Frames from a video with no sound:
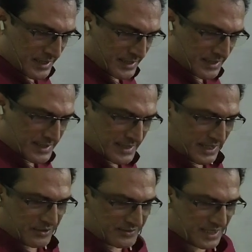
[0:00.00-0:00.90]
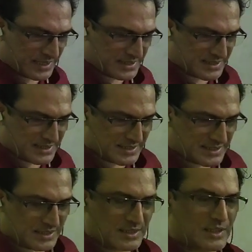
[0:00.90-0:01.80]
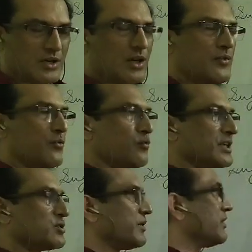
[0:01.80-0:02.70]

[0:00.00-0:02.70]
In this kind of sentences, which